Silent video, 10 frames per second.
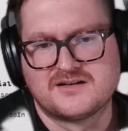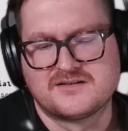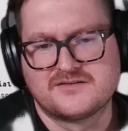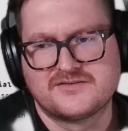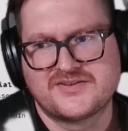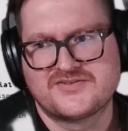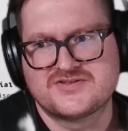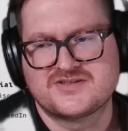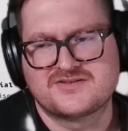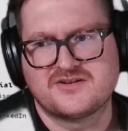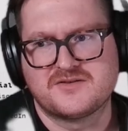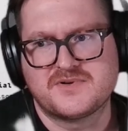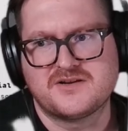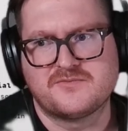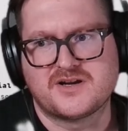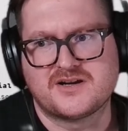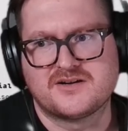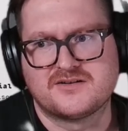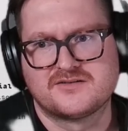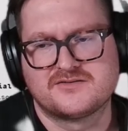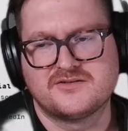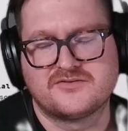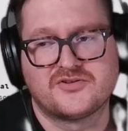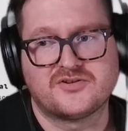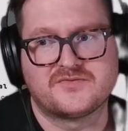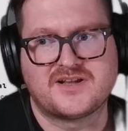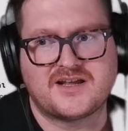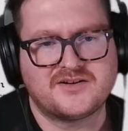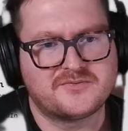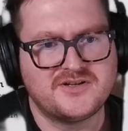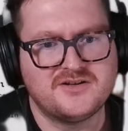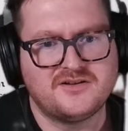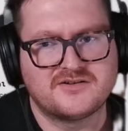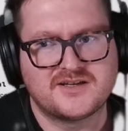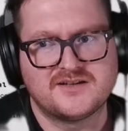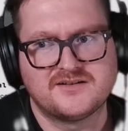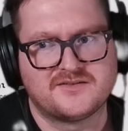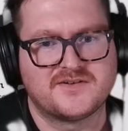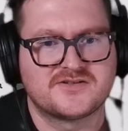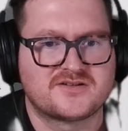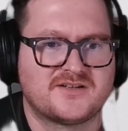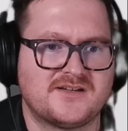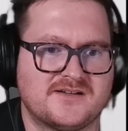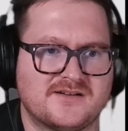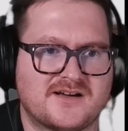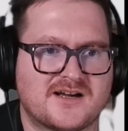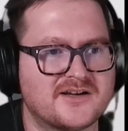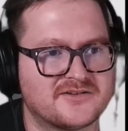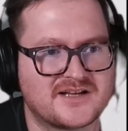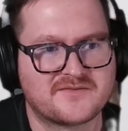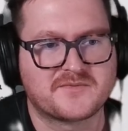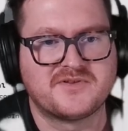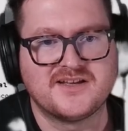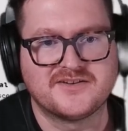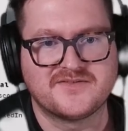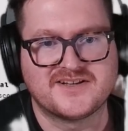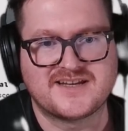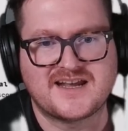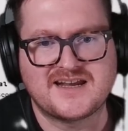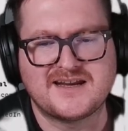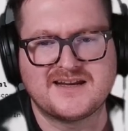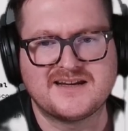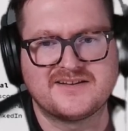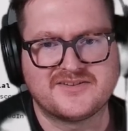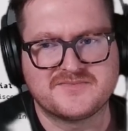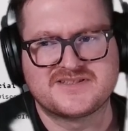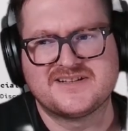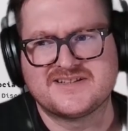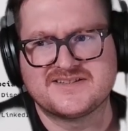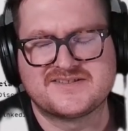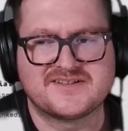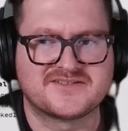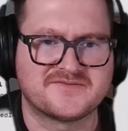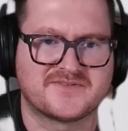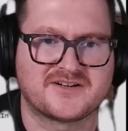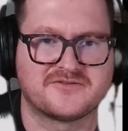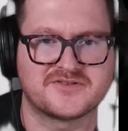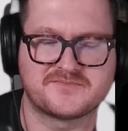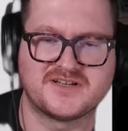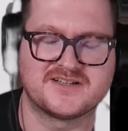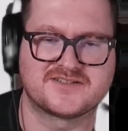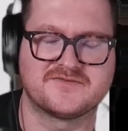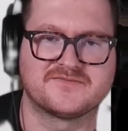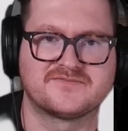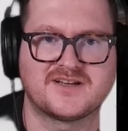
This is just going to be where you sort of land when you log in. Eventually, it'll have a plant of the day, some statistics of like all the plants you've